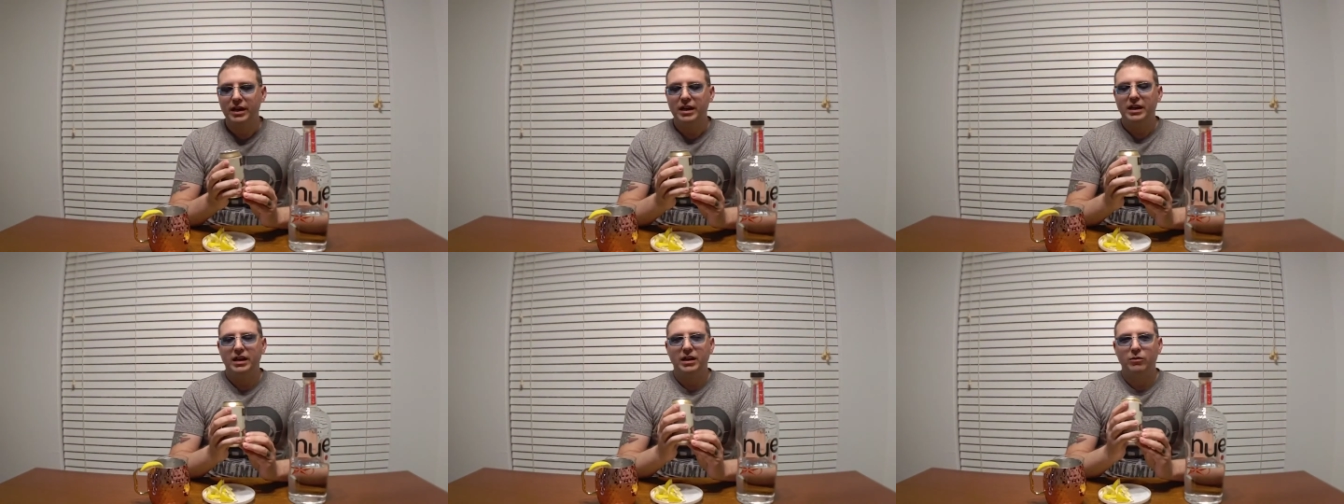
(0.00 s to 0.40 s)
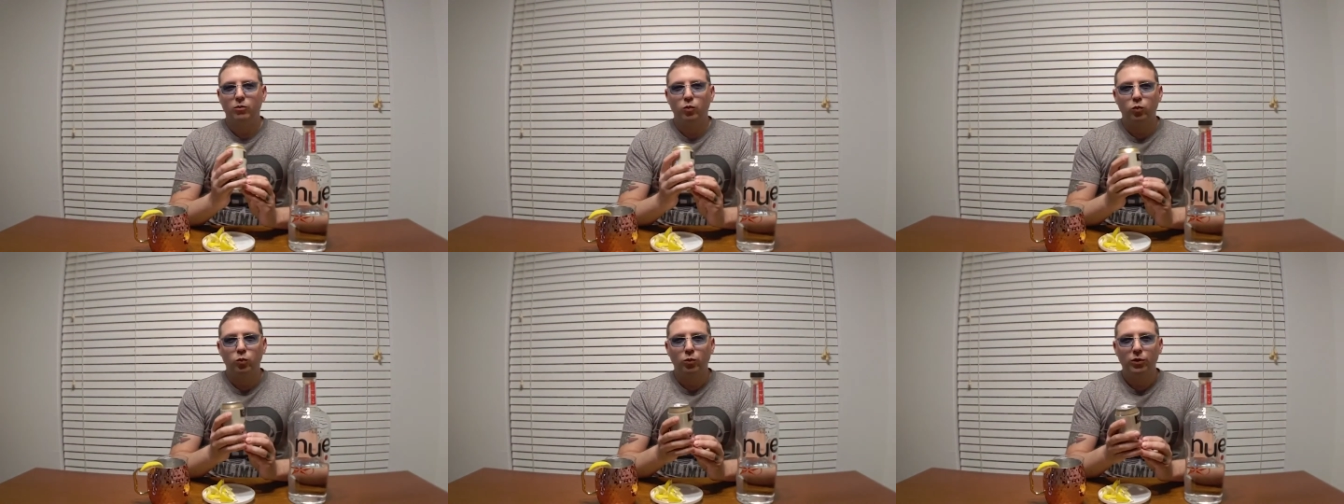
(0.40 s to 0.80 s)
It
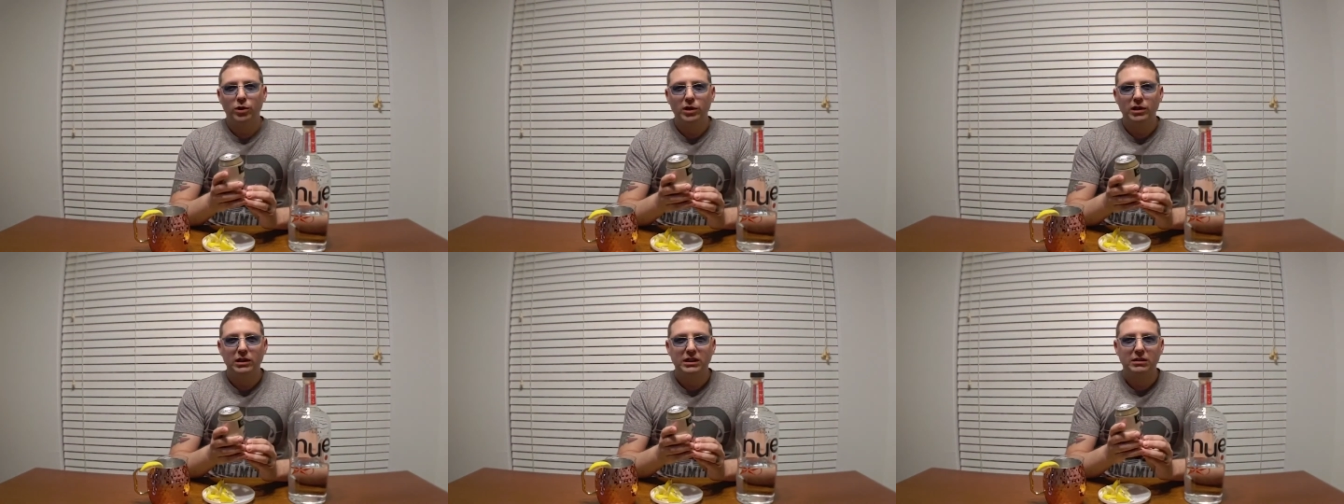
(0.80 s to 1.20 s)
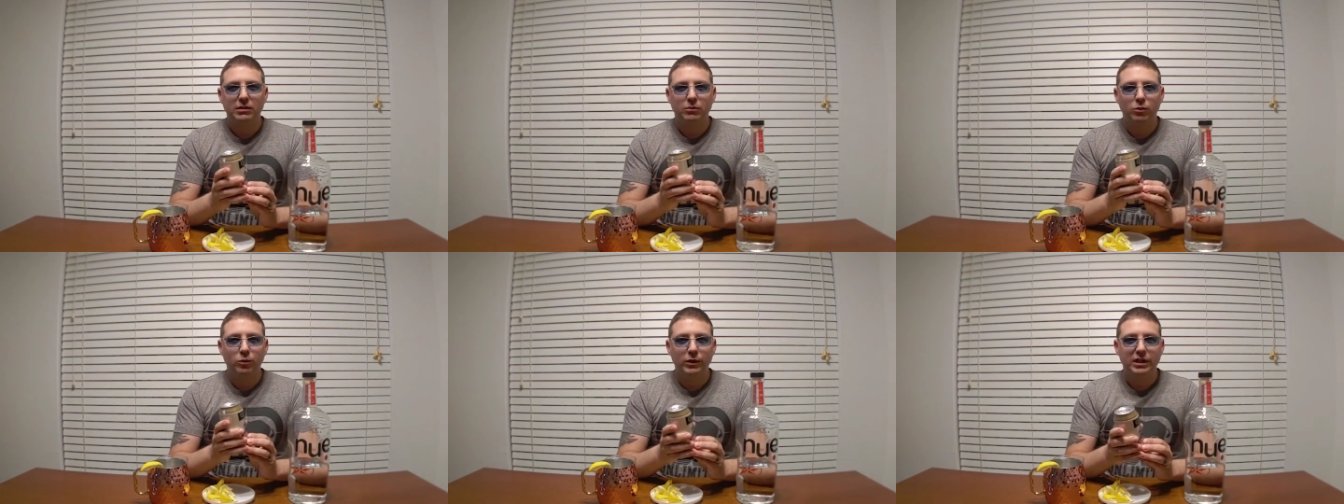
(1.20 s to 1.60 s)
really,
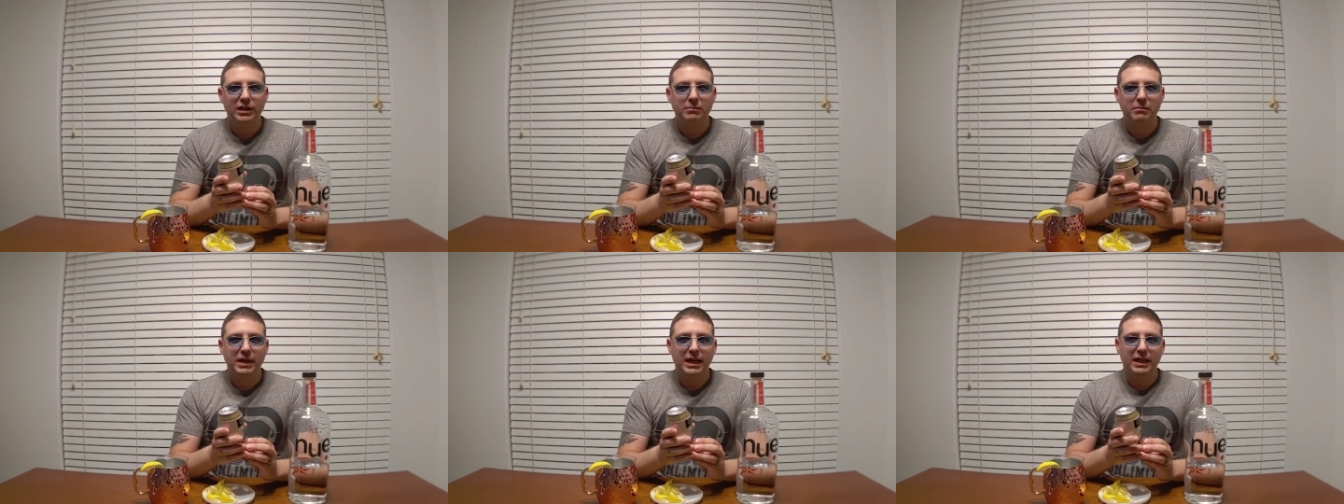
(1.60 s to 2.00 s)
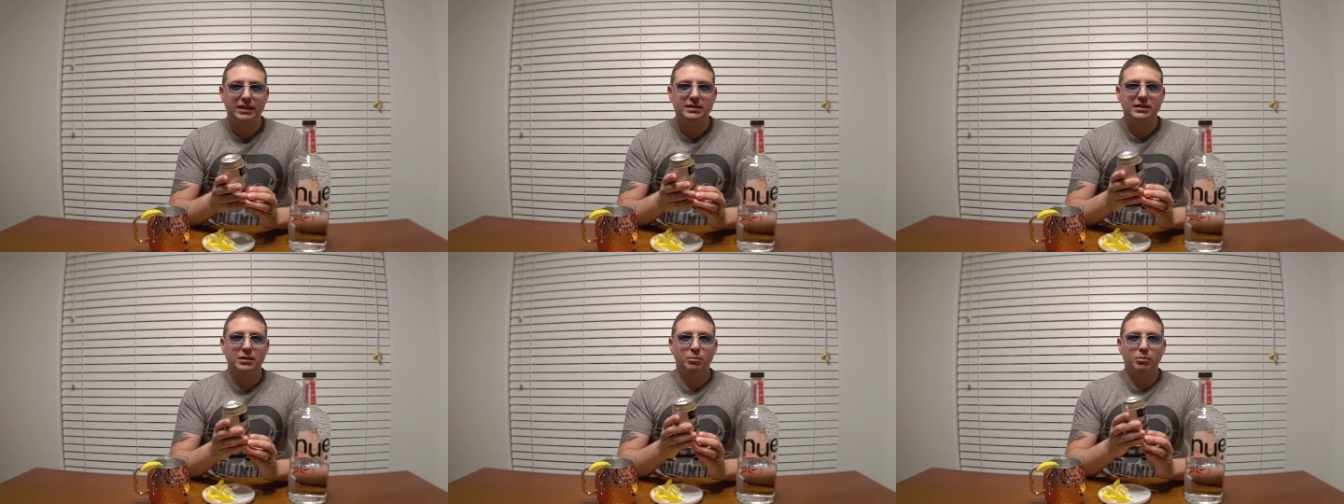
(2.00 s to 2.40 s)
really
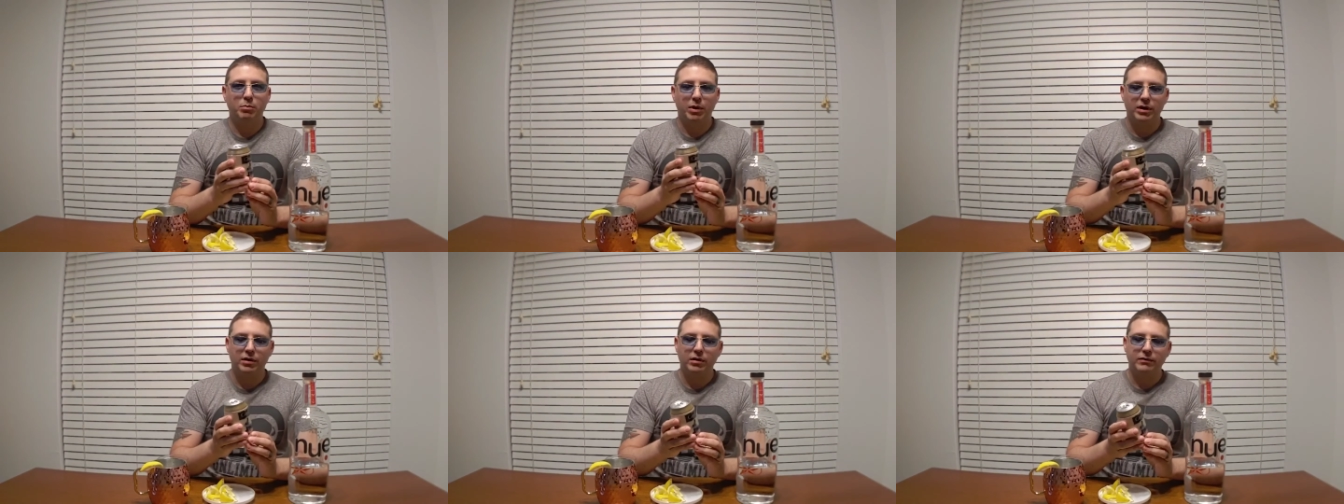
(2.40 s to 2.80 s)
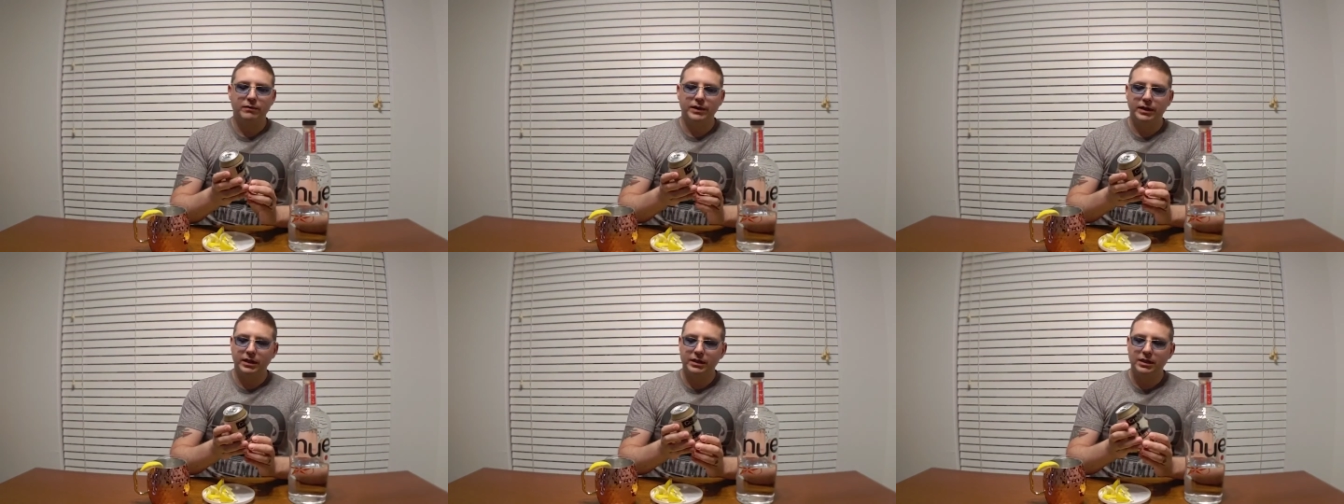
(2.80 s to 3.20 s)
makes the
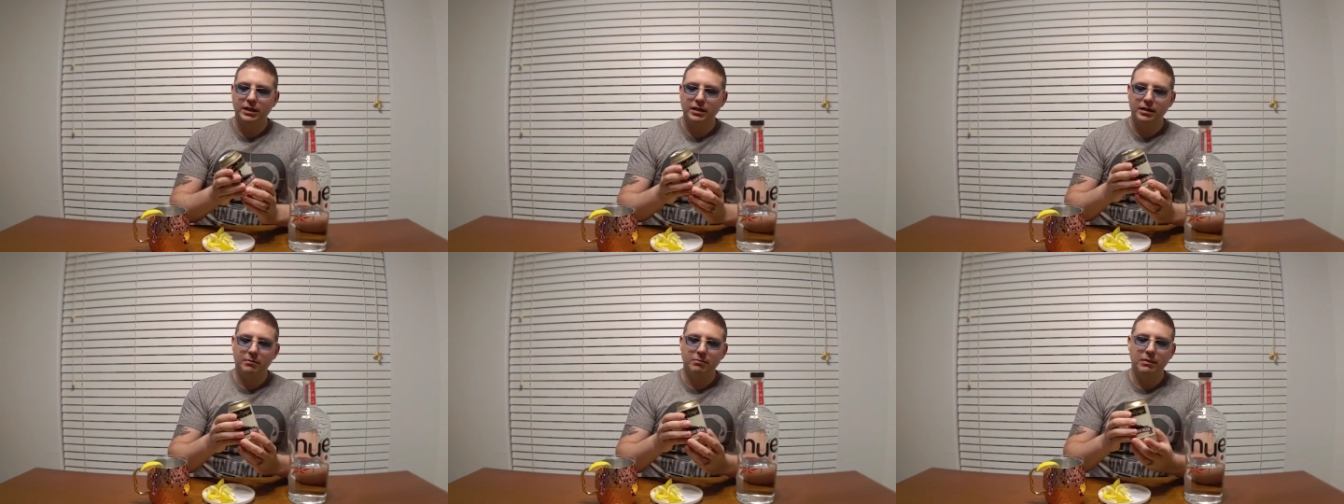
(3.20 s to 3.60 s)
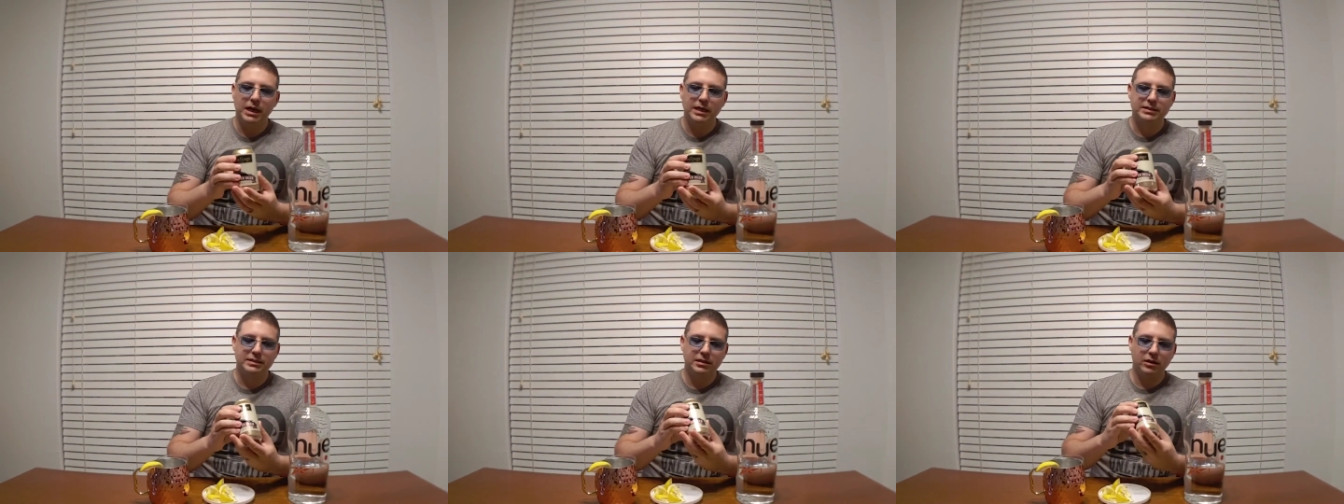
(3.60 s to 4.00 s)
perfect
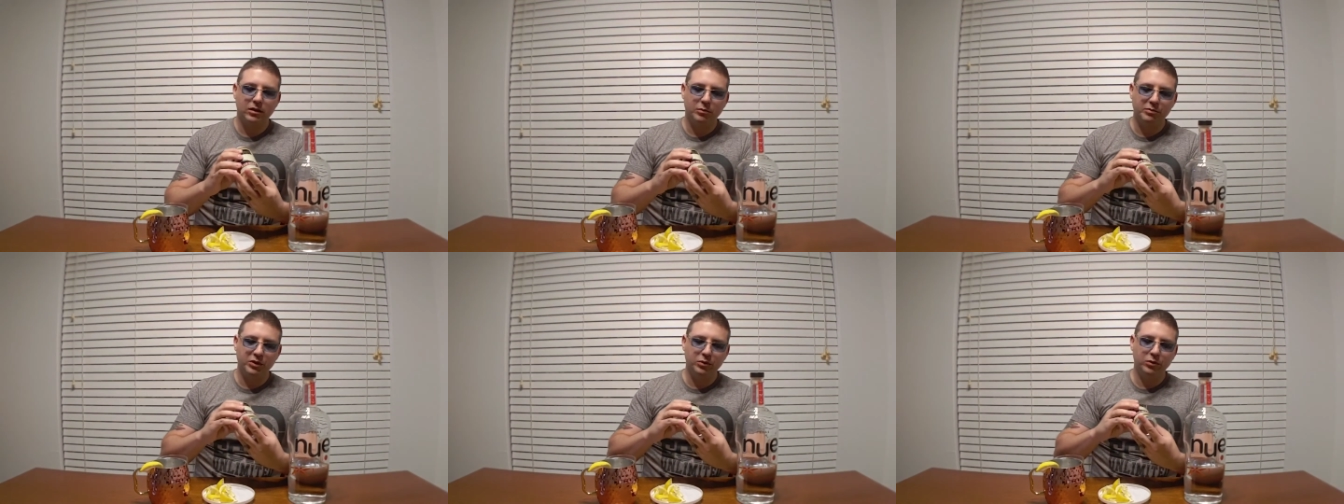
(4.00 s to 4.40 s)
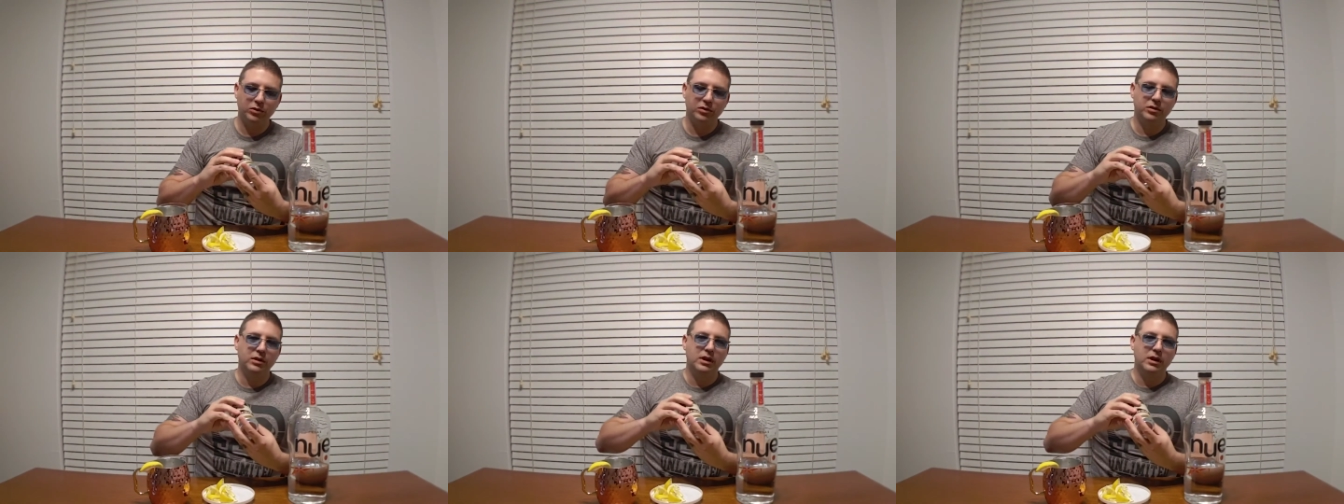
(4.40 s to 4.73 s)
Moscow Mule.